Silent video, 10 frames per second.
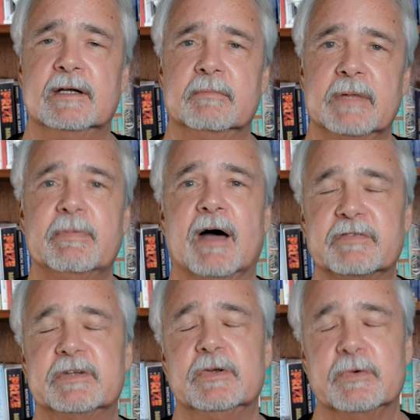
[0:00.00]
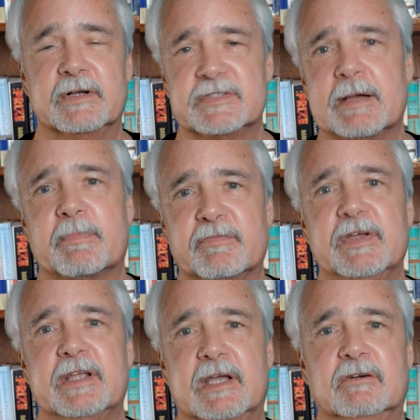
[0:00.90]
Maybe I'll have to do a separate
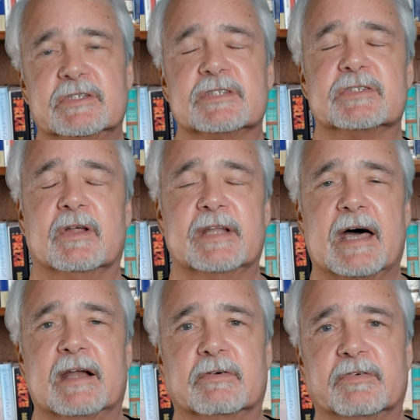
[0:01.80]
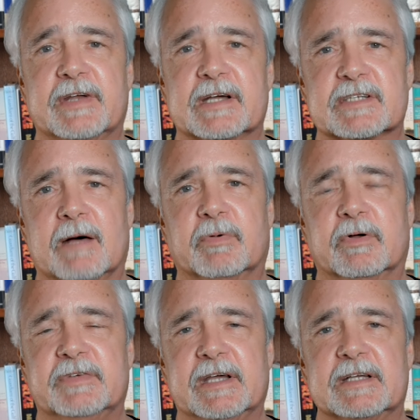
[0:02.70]
video just on that over the next couple
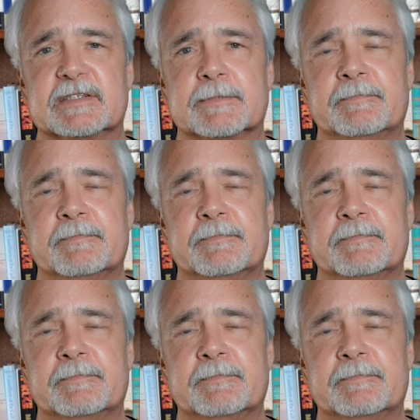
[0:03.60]
of days.